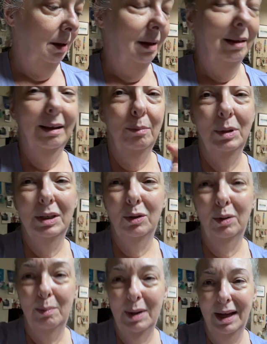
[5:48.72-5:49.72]
like
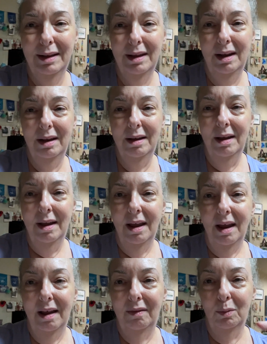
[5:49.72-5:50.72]
mystery bag thing,
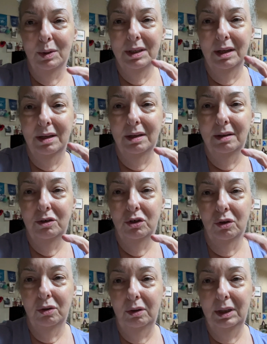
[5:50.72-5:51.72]
and there was a
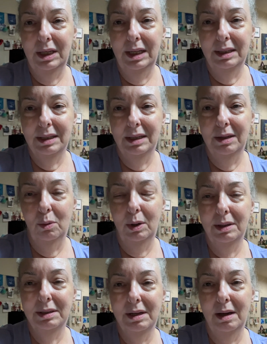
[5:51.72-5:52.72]
journal in it
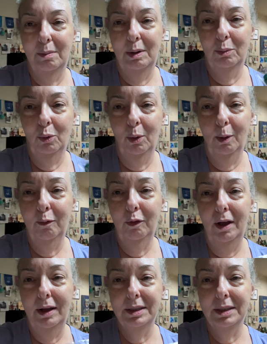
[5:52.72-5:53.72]
with some embroidery
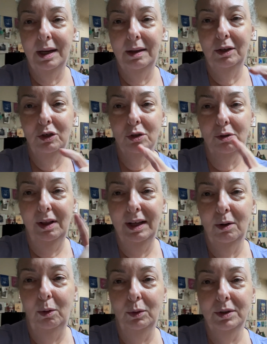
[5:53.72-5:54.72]
floss, and the journal had
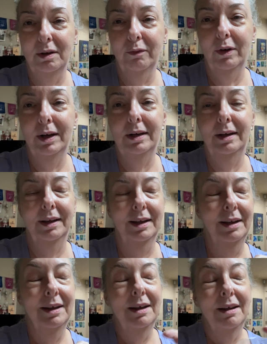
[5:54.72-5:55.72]
holes in the front.
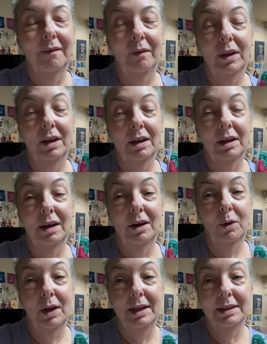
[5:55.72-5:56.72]

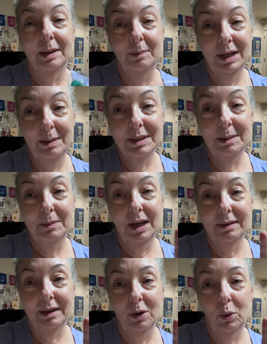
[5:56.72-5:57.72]
Okay, sometimes I'm
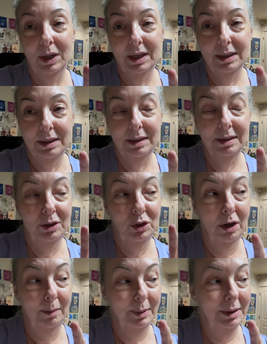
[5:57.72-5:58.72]
not the quickest,
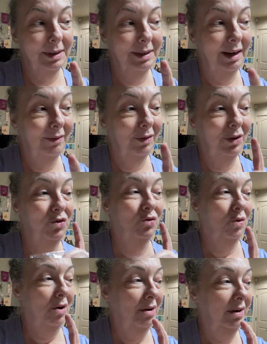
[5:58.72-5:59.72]
sharpest knife in the
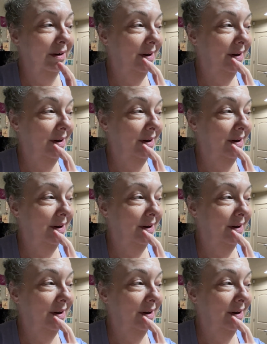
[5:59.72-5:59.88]
drawer.